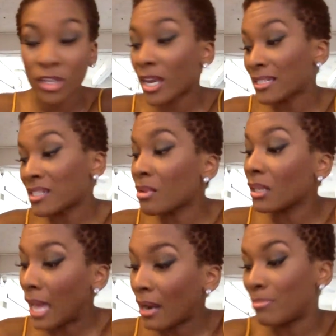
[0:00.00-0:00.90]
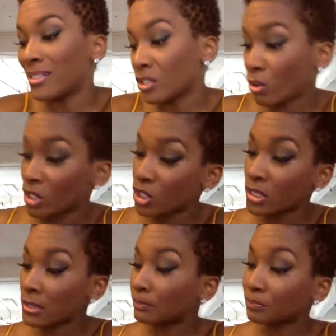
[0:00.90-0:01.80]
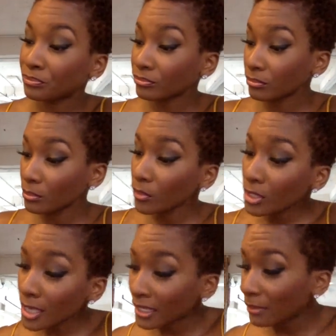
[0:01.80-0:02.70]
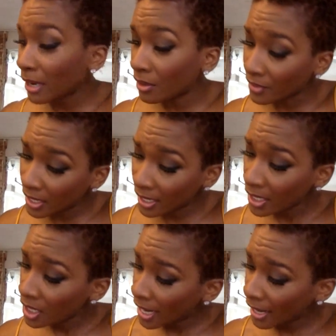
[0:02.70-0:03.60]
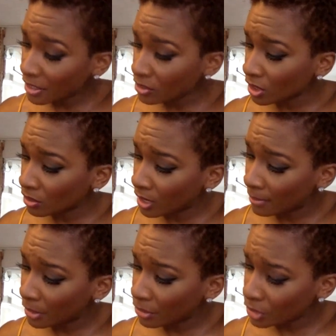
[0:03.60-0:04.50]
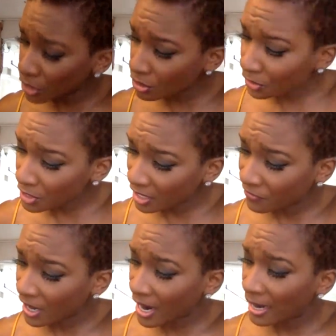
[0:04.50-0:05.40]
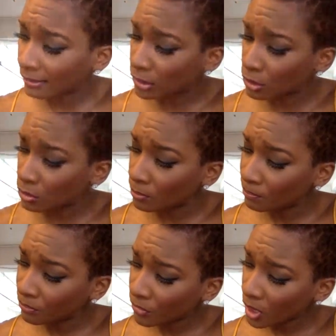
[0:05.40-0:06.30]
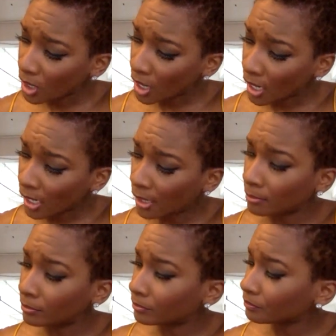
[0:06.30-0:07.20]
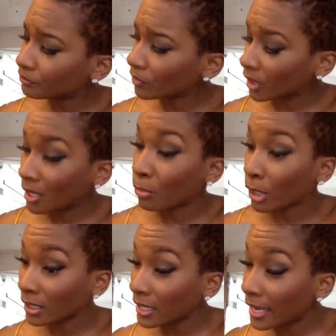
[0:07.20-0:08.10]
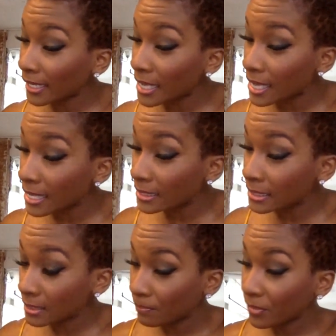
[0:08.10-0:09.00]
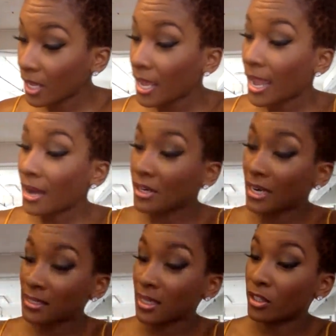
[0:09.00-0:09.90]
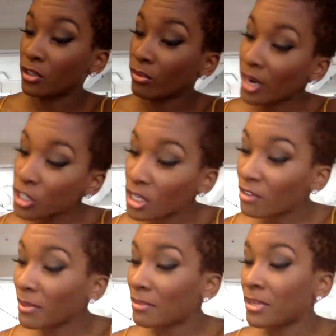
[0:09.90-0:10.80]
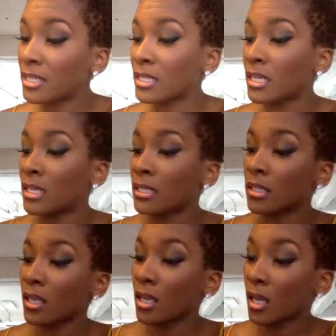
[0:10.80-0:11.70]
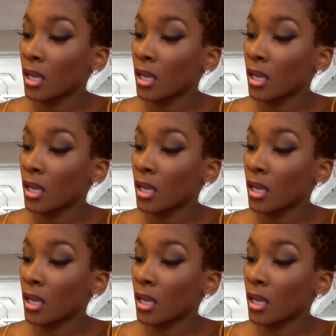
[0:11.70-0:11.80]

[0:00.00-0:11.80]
you guys sent me a lot of business questions talking about you're new, and you got to figure out how to get more clients. How did I set the direction of my business?